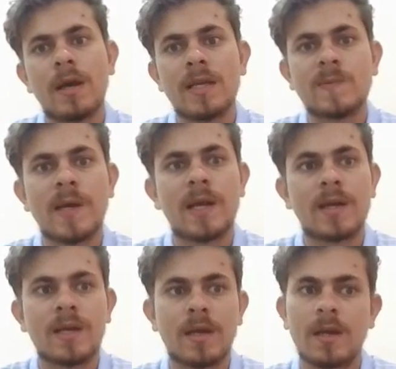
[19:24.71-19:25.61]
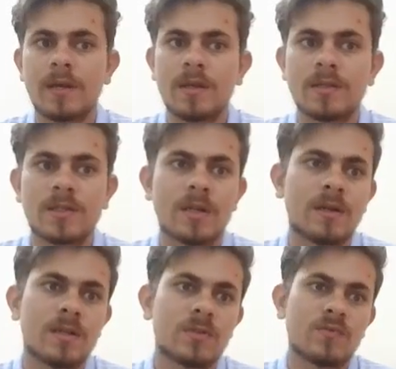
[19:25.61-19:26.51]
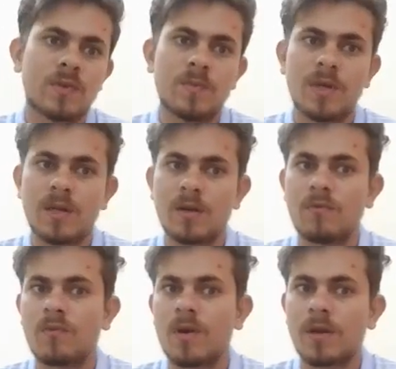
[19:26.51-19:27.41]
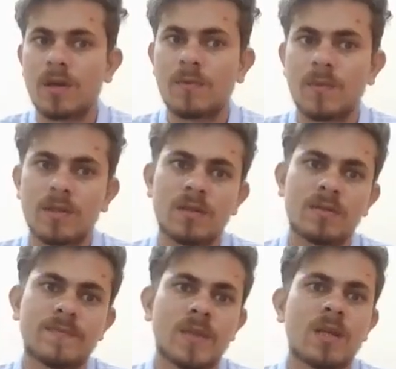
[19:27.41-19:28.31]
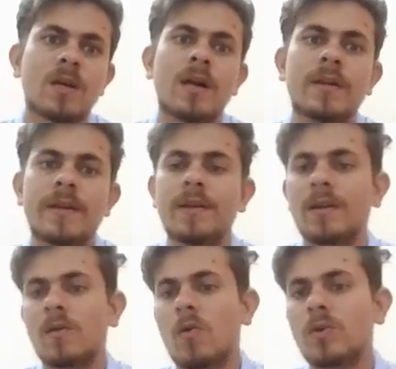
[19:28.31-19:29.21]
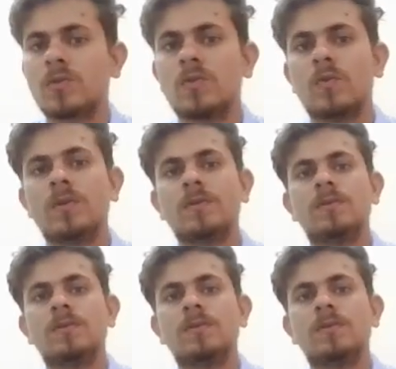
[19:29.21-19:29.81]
As Betty Annie struggles with being a working mother, attending law school,